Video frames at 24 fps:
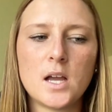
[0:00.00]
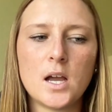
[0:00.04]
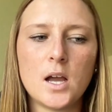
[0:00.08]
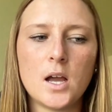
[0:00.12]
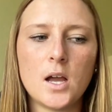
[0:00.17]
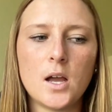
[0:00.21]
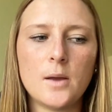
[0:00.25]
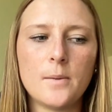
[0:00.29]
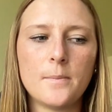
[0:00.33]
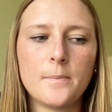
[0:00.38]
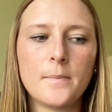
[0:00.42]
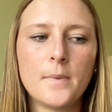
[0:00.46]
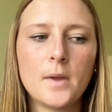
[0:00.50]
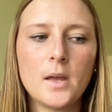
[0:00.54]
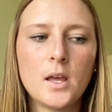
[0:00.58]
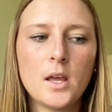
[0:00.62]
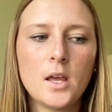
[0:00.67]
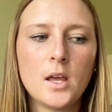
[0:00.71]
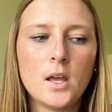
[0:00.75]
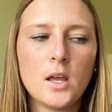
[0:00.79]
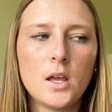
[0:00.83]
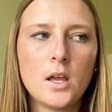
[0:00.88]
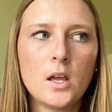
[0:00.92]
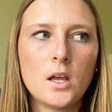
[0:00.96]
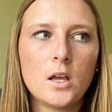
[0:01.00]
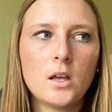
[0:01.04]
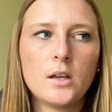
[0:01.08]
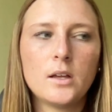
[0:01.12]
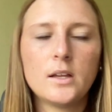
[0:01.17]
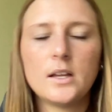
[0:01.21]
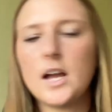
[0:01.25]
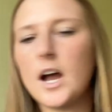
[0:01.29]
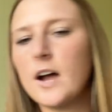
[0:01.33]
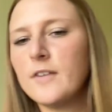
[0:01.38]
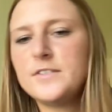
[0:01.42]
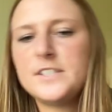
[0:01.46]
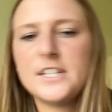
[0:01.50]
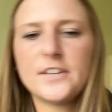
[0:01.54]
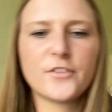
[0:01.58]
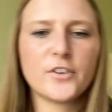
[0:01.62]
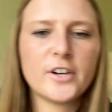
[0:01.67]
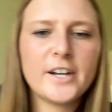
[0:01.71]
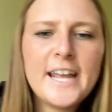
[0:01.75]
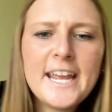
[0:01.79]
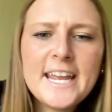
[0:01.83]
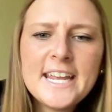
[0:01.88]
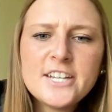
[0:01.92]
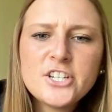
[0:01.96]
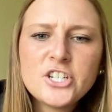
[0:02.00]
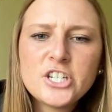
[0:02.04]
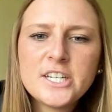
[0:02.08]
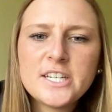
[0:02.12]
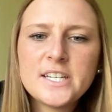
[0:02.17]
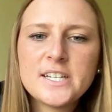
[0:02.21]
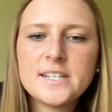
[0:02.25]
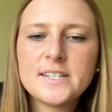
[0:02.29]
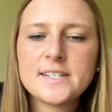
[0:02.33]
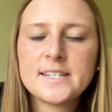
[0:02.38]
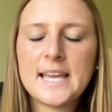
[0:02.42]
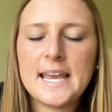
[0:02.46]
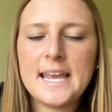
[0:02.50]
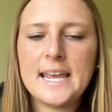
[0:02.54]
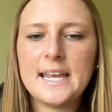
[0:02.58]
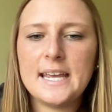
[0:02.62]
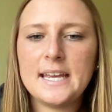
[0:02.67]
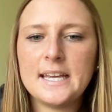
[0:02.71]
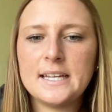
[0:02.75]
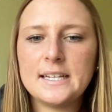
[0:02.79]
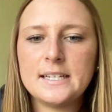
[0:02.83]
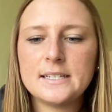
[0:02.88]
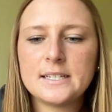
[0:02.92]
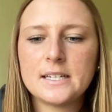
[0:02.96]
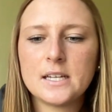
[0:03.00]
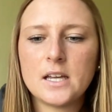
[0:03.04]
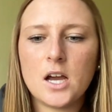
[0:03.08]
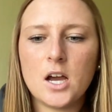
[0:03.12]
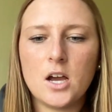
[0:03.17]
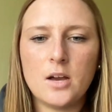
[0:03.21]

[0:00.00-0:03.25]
of different ages and